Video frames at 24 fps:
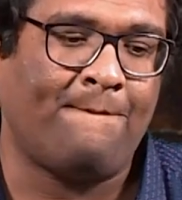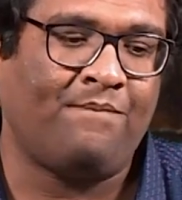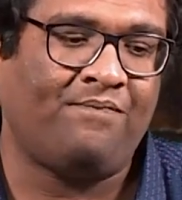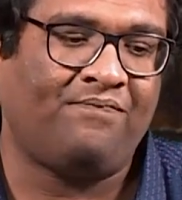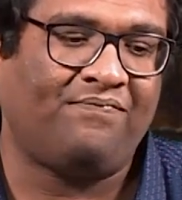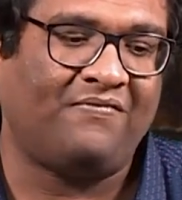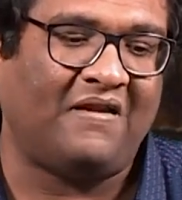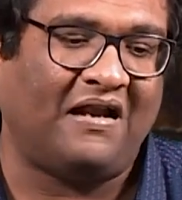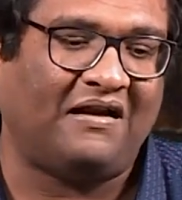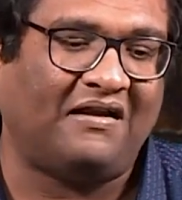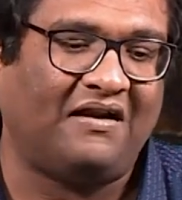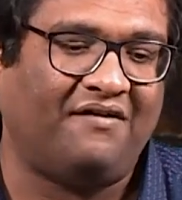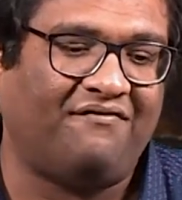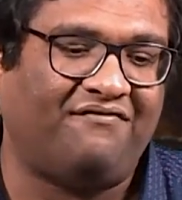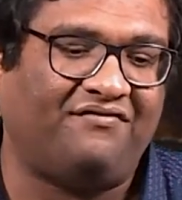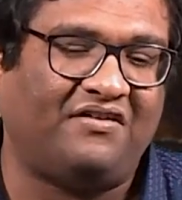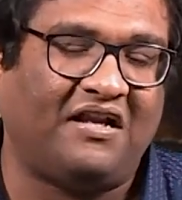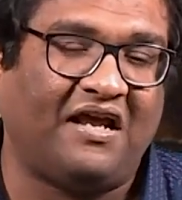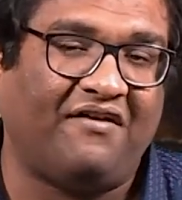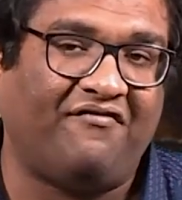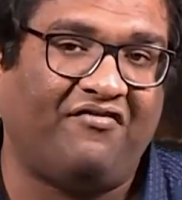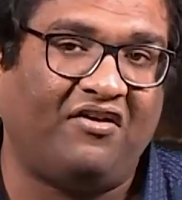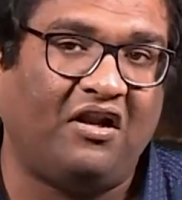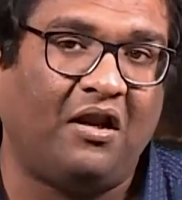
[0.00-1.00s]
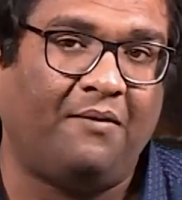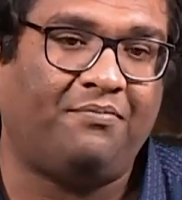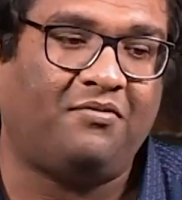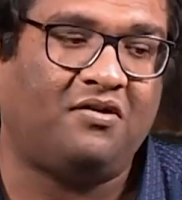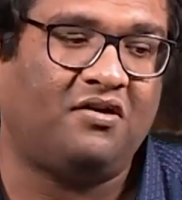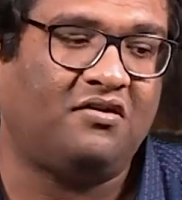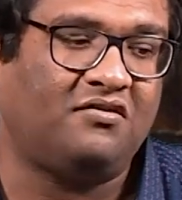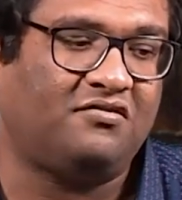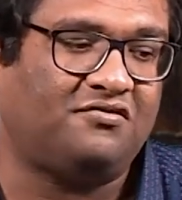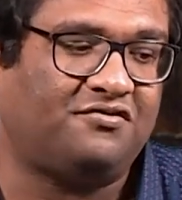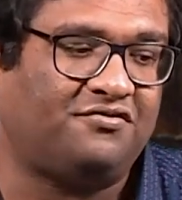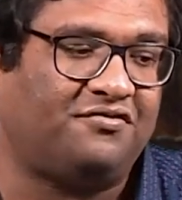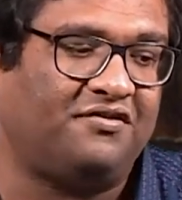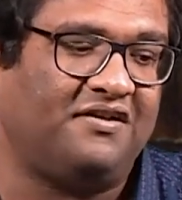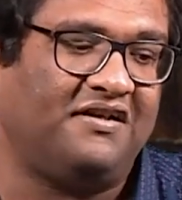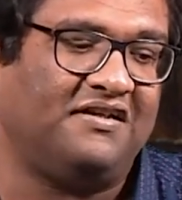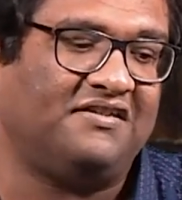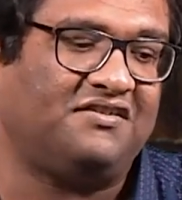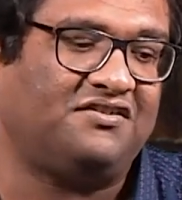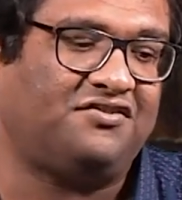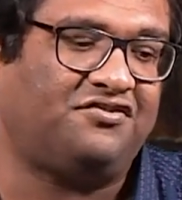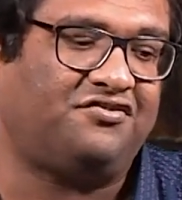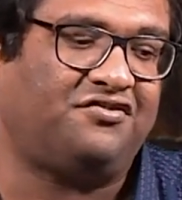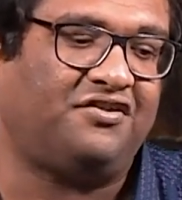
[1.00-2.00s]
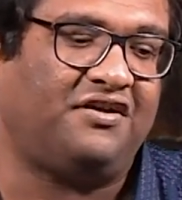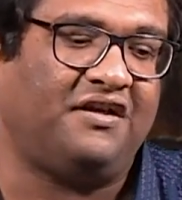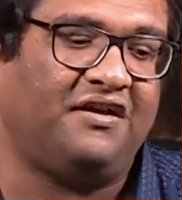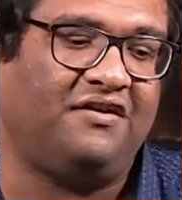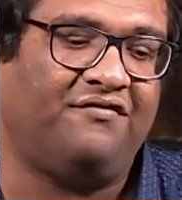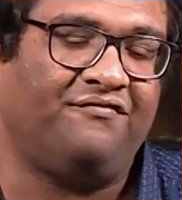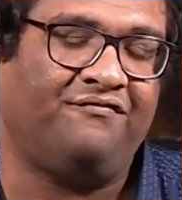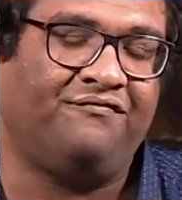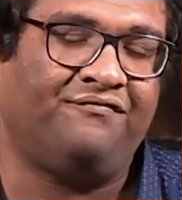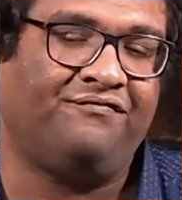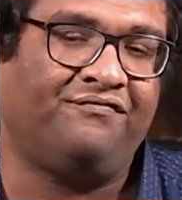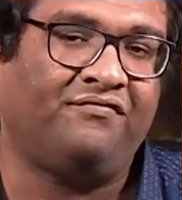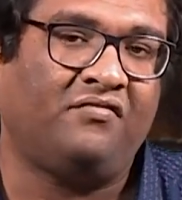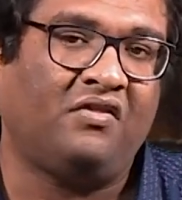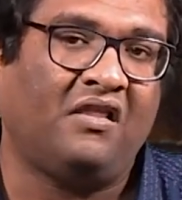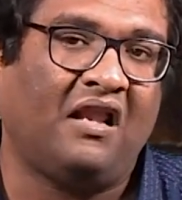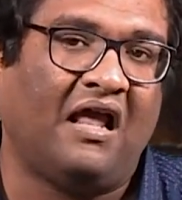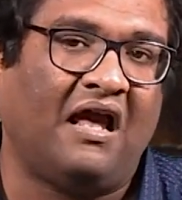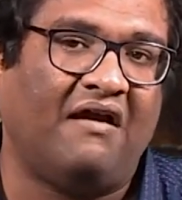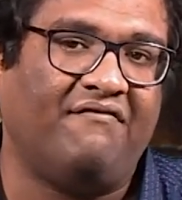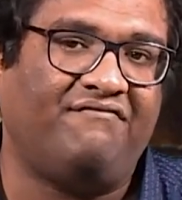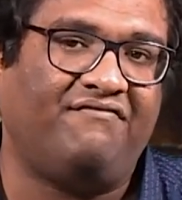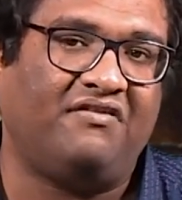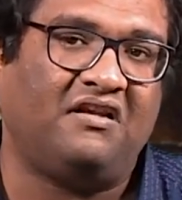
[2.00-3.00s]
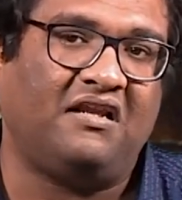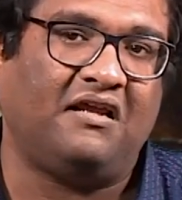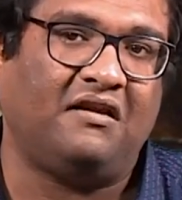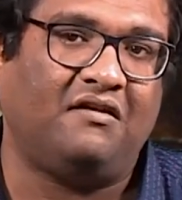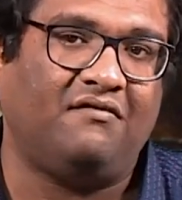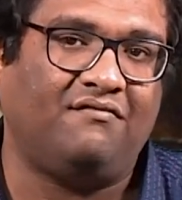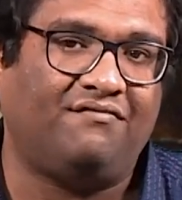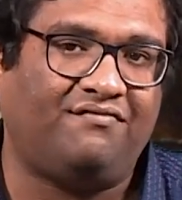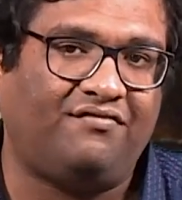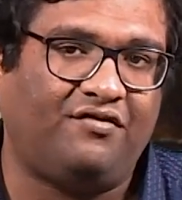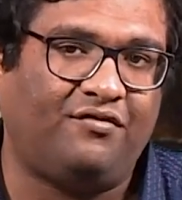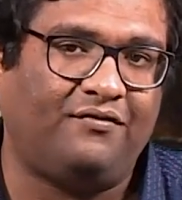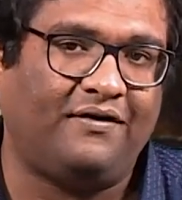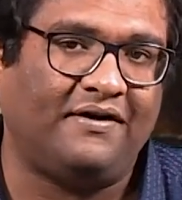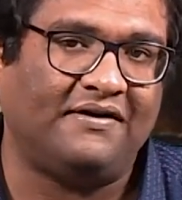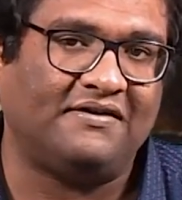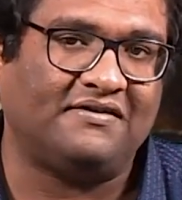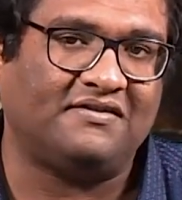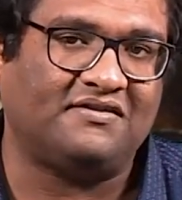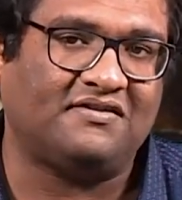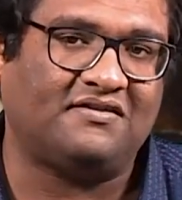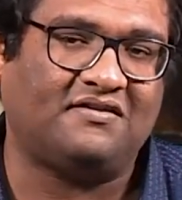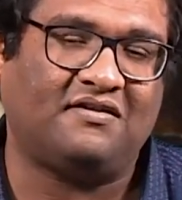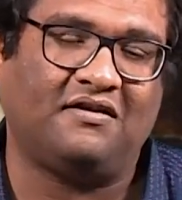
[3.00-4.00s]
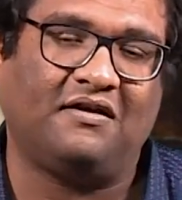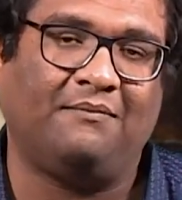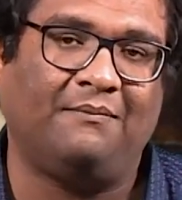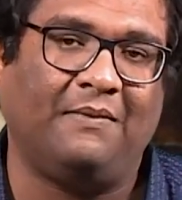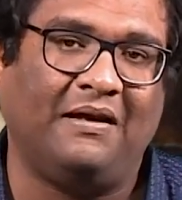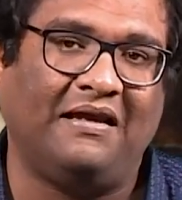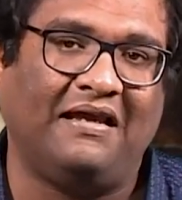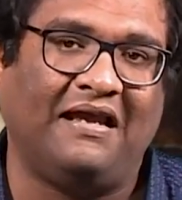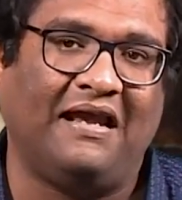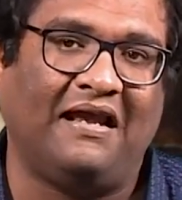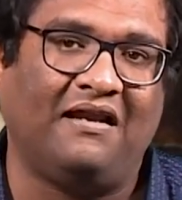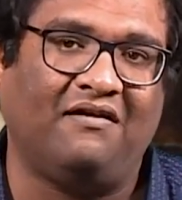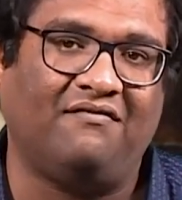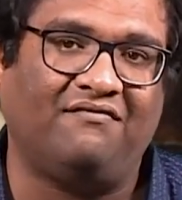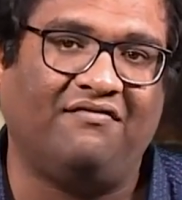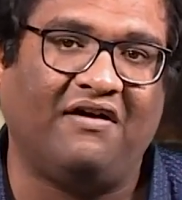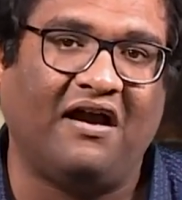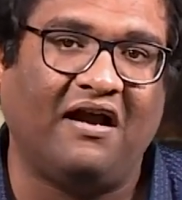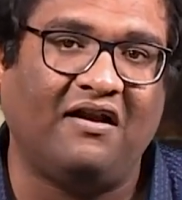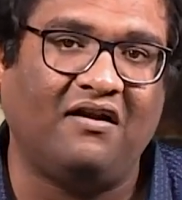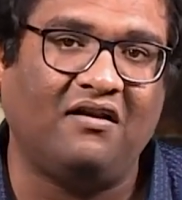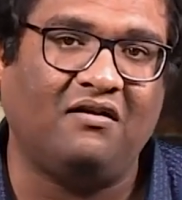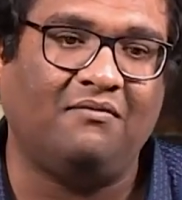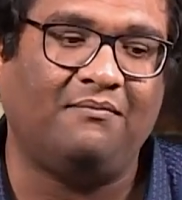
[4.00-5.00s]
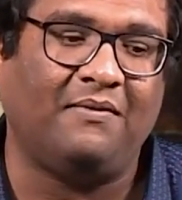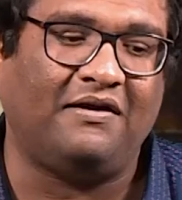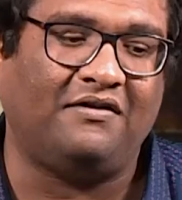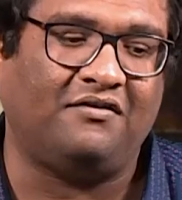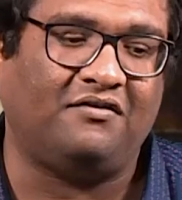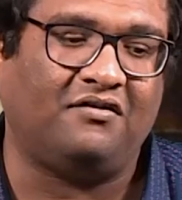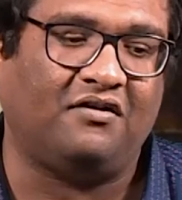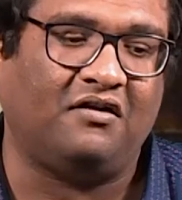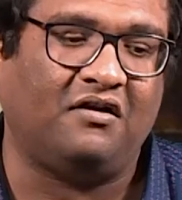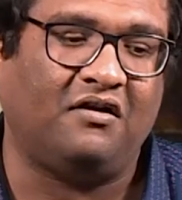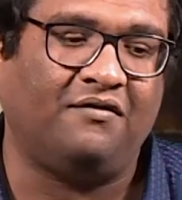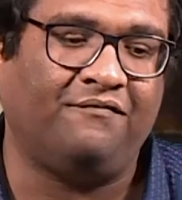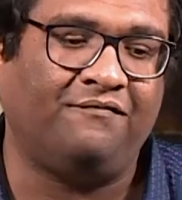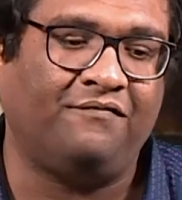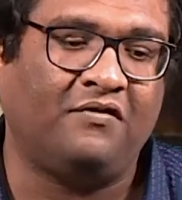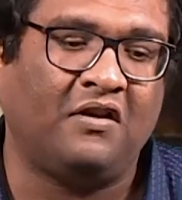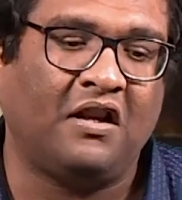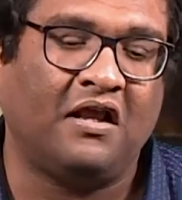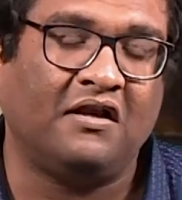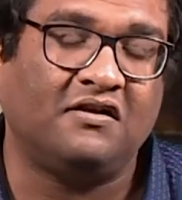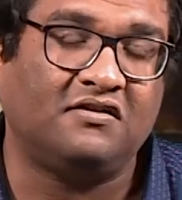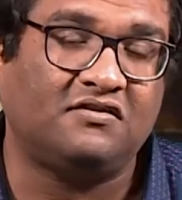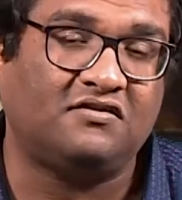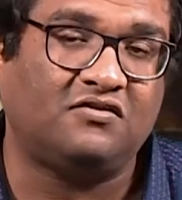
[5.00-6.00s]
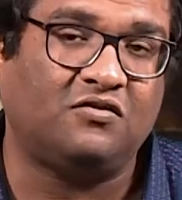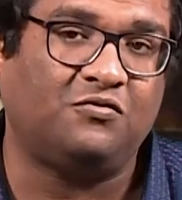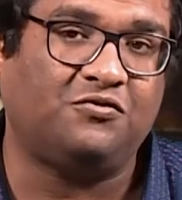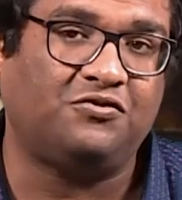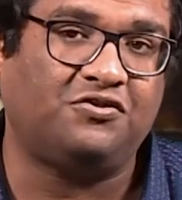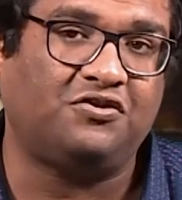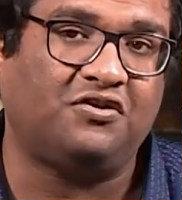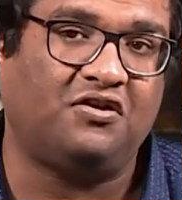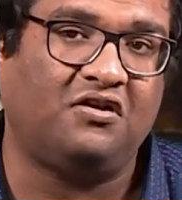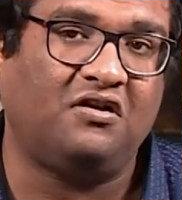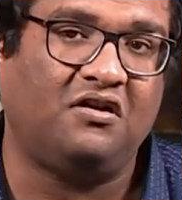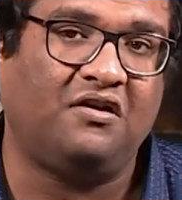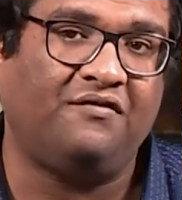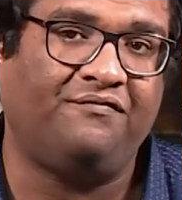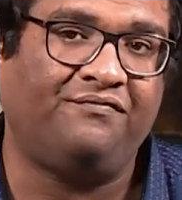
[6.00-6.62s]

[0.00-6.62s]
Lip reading: that have developed through history have been influenced by environmental, social,